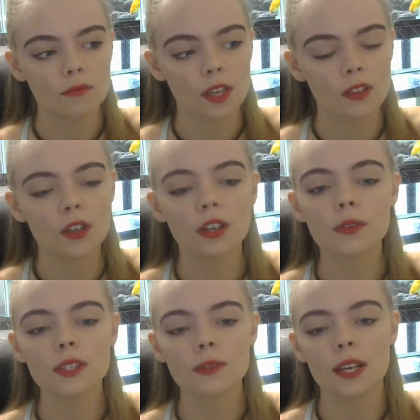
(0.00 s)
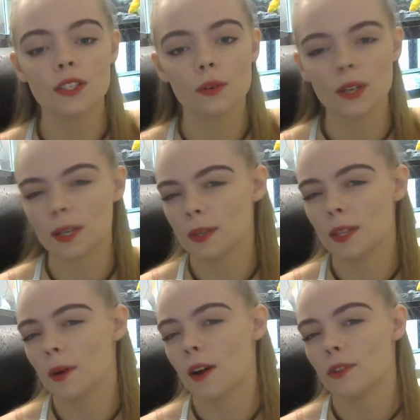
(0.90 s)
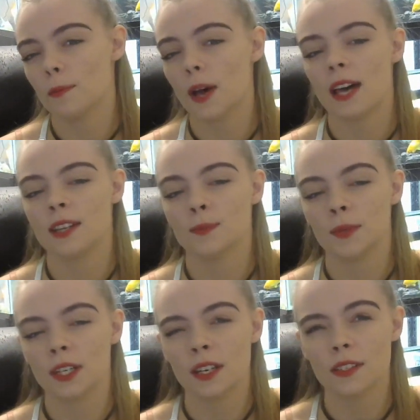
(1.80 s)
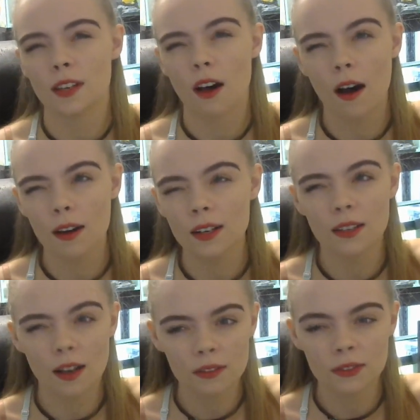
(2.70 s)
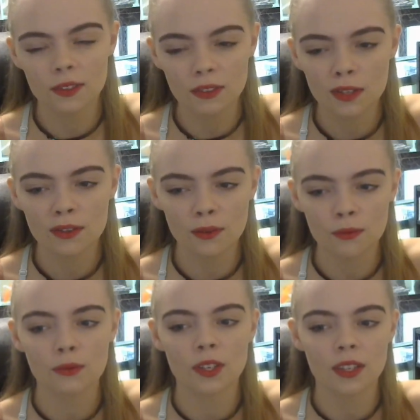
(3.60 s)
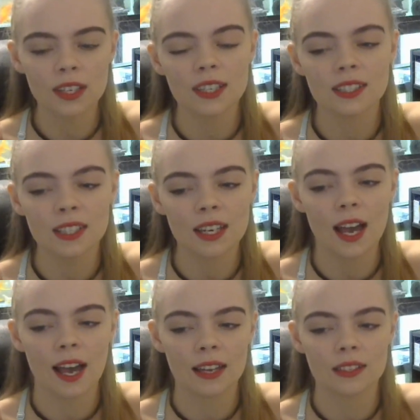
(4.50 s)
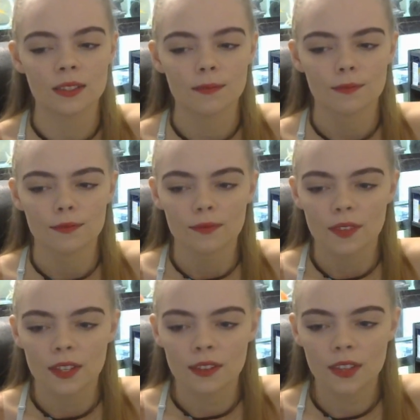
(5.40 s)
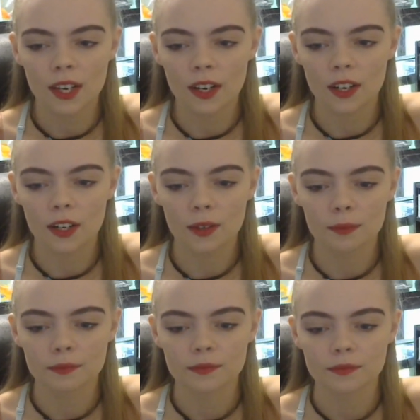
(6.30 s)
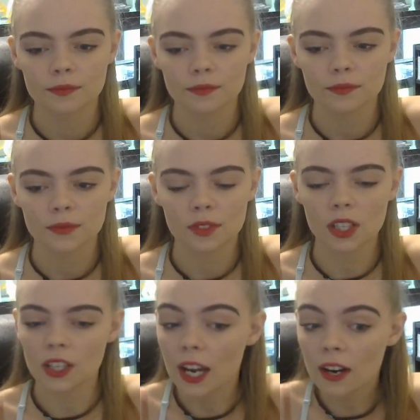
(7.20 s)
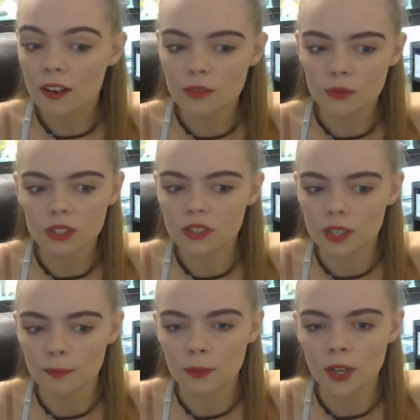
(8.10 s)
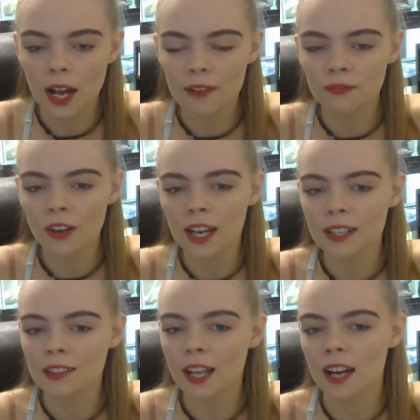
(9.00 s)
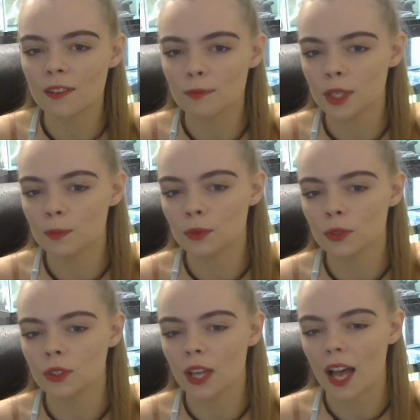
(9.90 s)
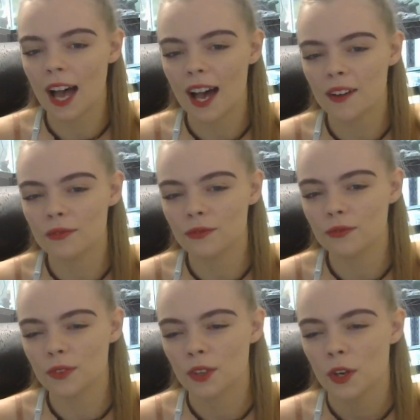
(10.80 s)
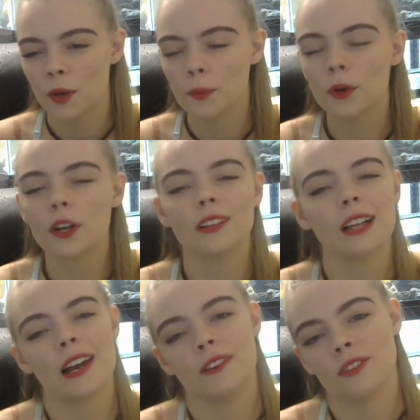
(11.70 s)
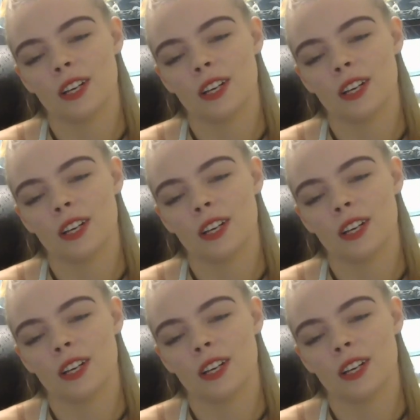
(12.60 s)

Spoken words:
the only reason why I don't recommend them off the bat is because, odd enough, even though they're really easy and their care is really simple, I find a lot of people have put a lot of